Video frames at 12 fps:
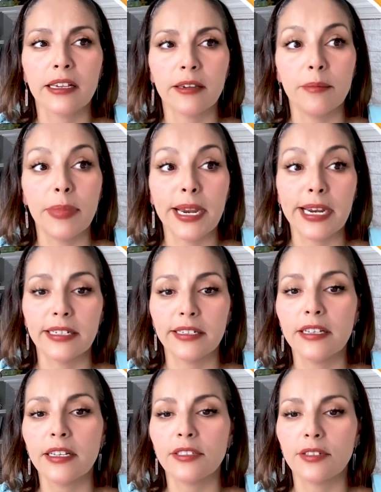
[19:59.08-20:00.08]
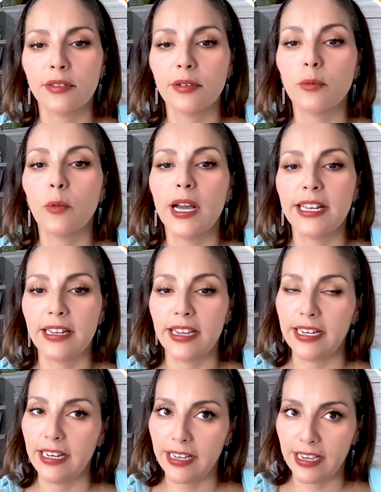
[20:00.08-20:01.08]
compared to the
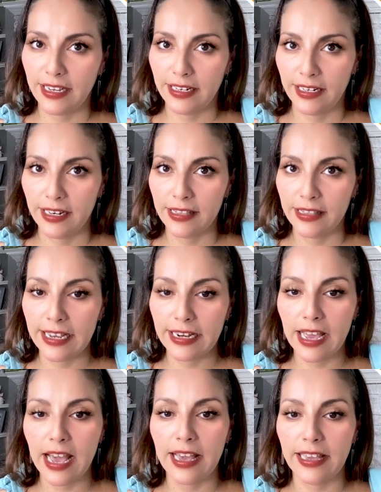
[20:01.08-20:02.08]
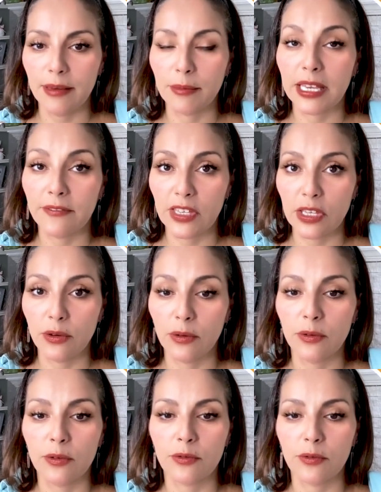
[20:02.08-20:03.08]
$199 that I am giving
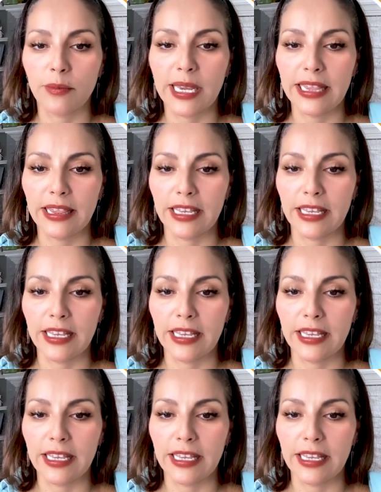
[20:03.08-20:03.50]
you through my